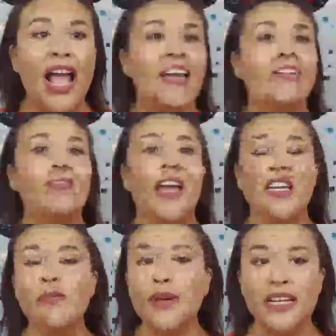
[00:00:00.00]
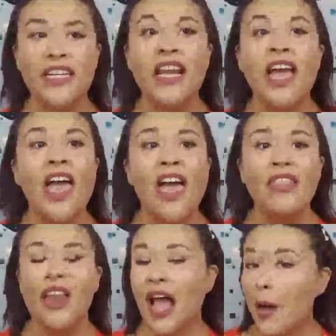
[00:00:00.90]
And if anybody
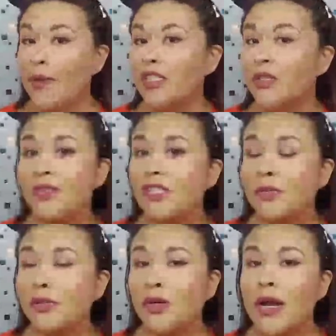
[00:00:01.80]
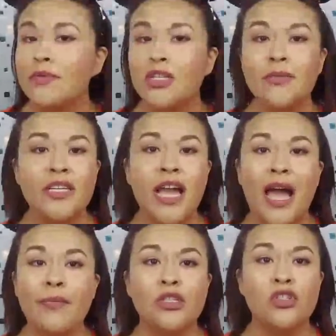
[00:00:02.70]
that happens to be subscribed to me
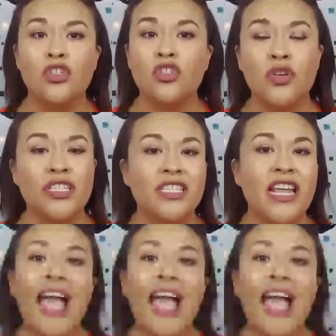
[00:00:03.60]
happens to join in